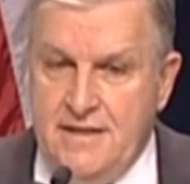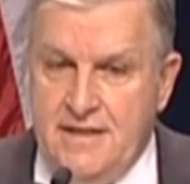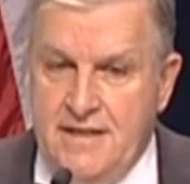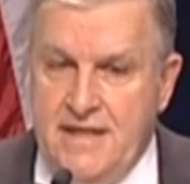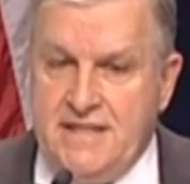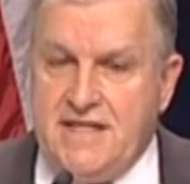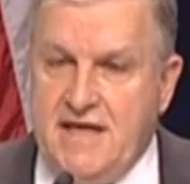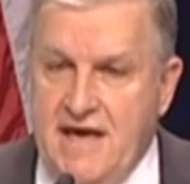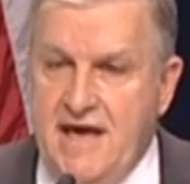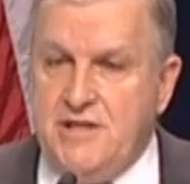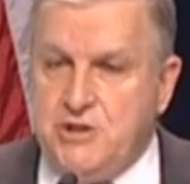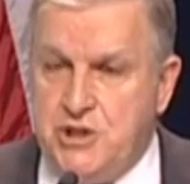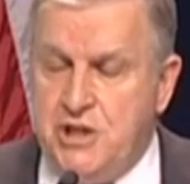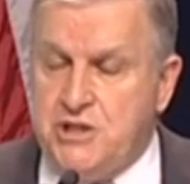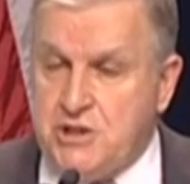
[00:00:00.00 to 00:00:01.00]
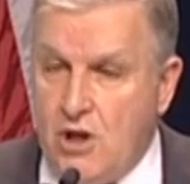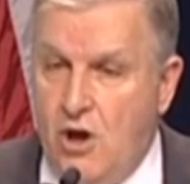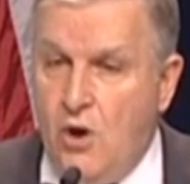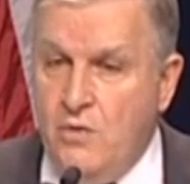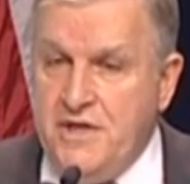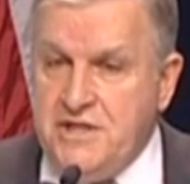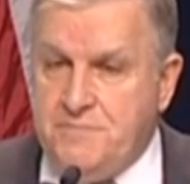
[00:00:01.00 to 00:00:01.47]
It can't just
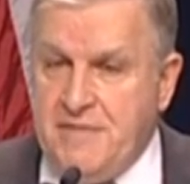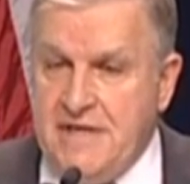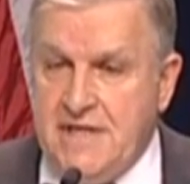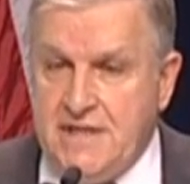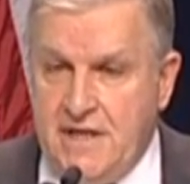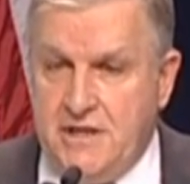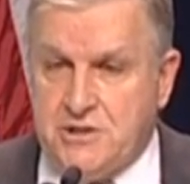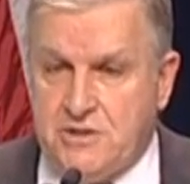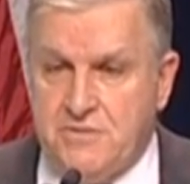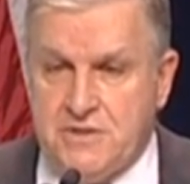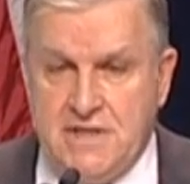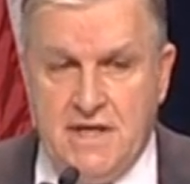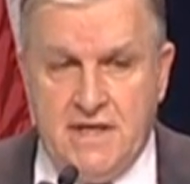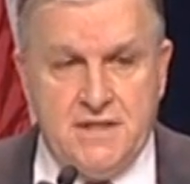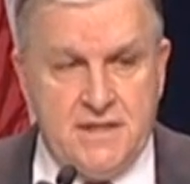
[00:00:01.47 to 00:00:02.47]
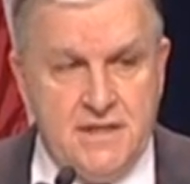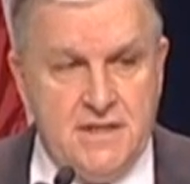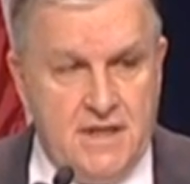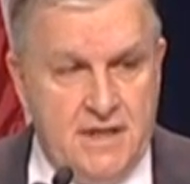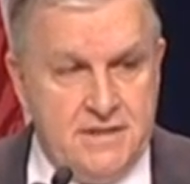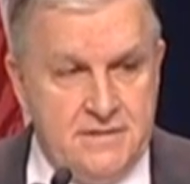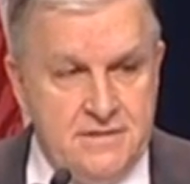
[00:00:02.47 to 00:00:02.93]
always be an answer at the end of the
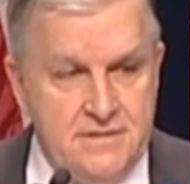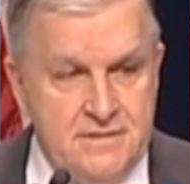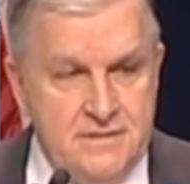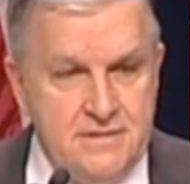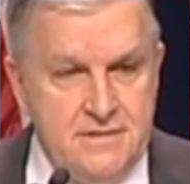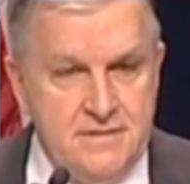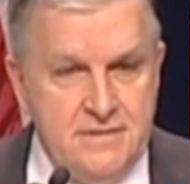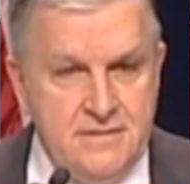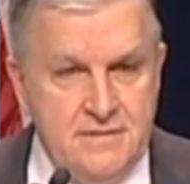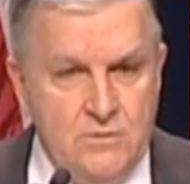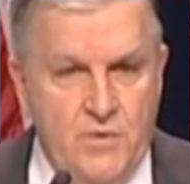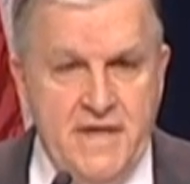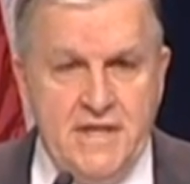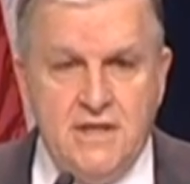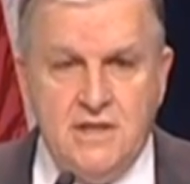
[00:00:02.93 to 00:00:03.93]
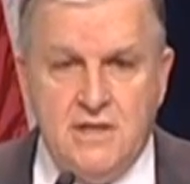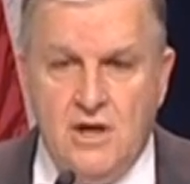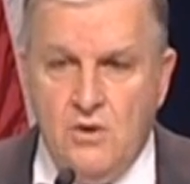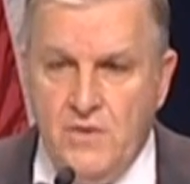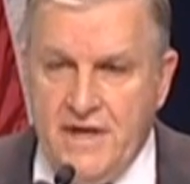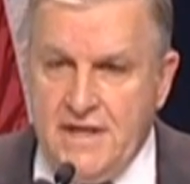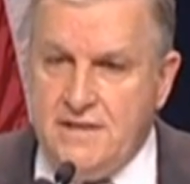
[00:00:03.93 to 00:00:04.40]
gun. We can
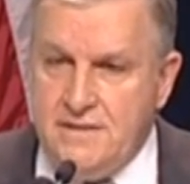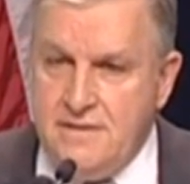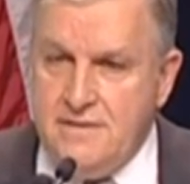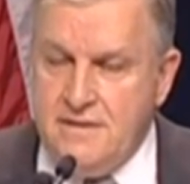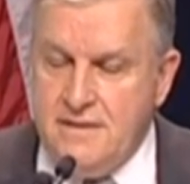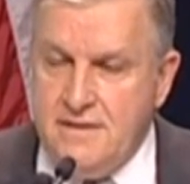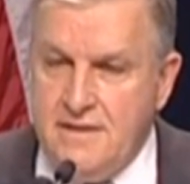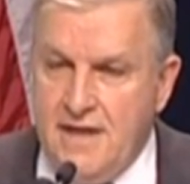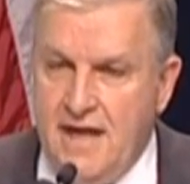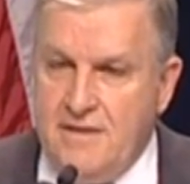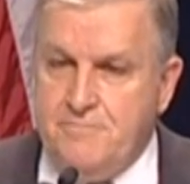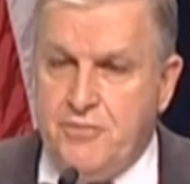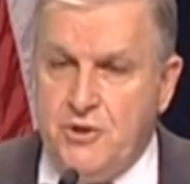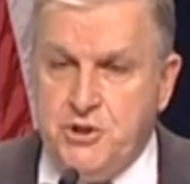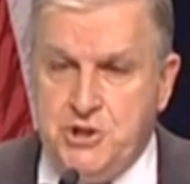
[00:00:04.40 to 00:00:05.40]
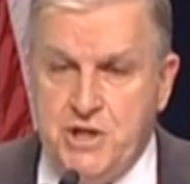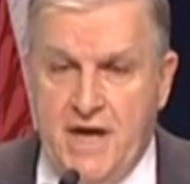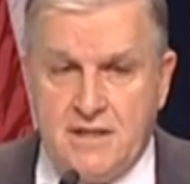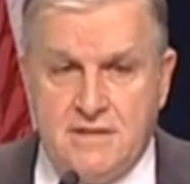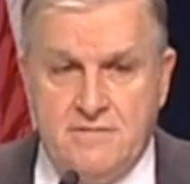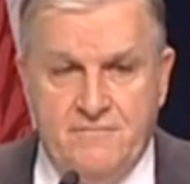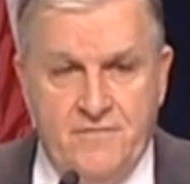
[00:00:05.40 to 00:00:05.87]
go in and
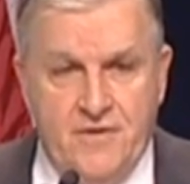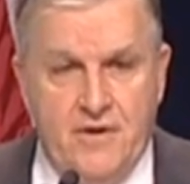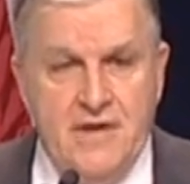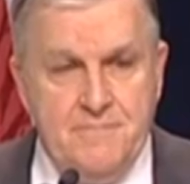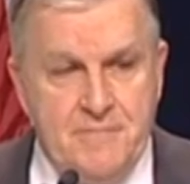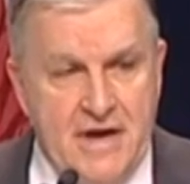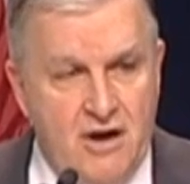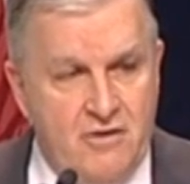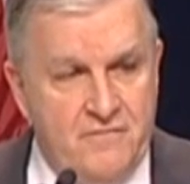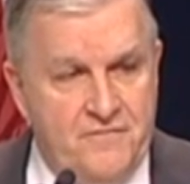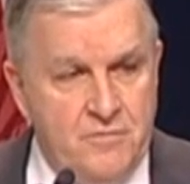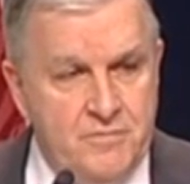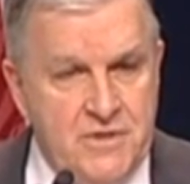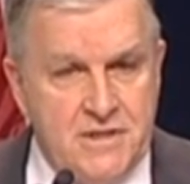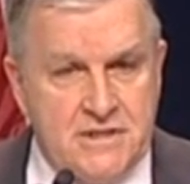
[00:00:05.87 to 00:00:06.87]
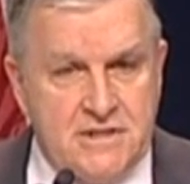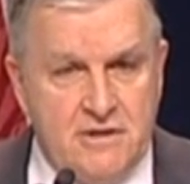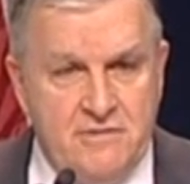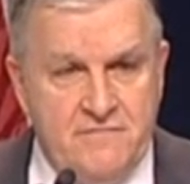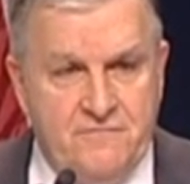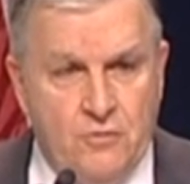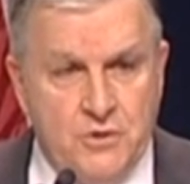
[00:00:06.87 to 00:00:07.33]
project very powerful
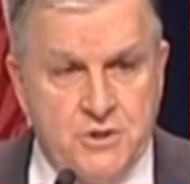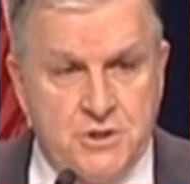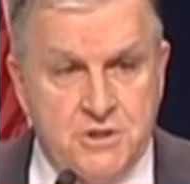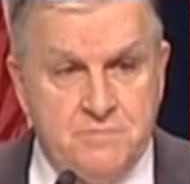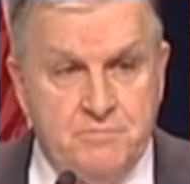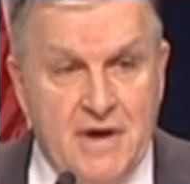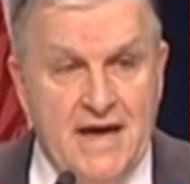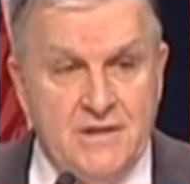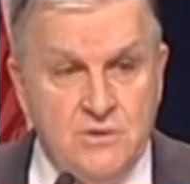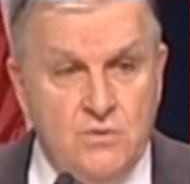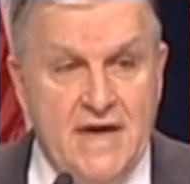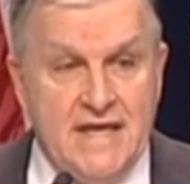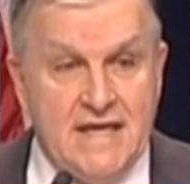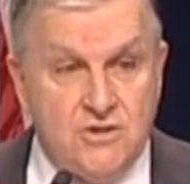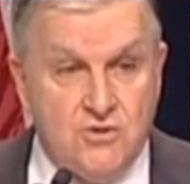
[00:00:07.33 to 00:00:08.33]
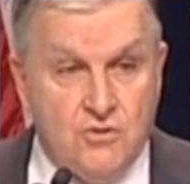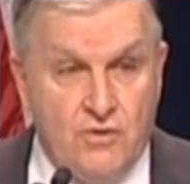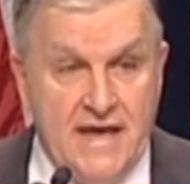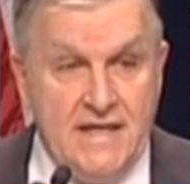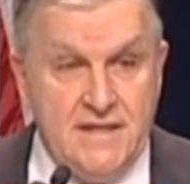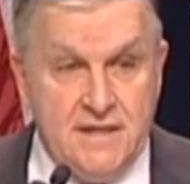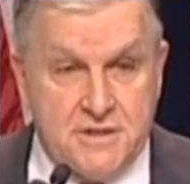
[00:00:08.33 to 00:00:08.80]
military forces, by the way, at
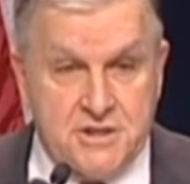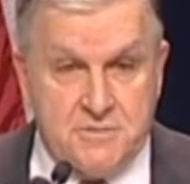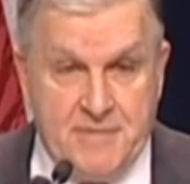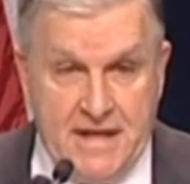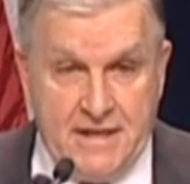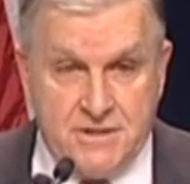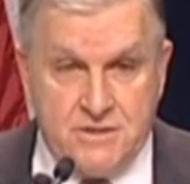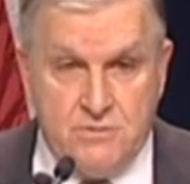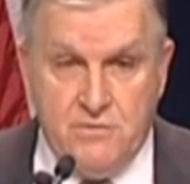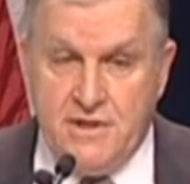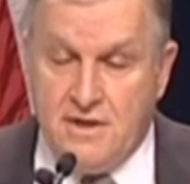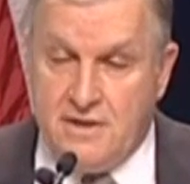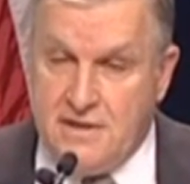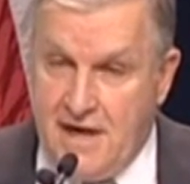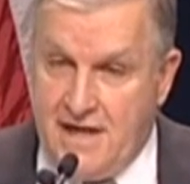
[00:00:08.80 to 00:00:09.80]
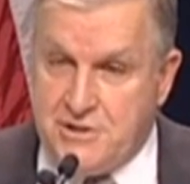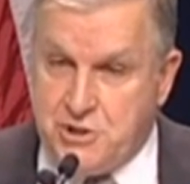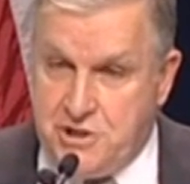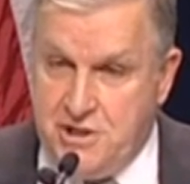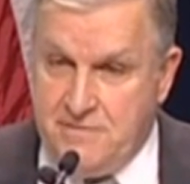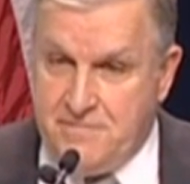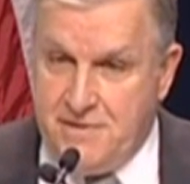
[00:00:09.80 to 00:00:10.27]
great expense. We are not
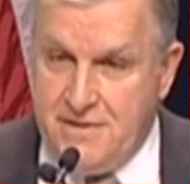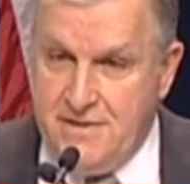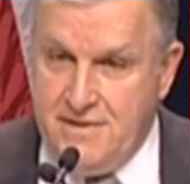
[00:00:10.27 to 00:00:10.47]
cheap.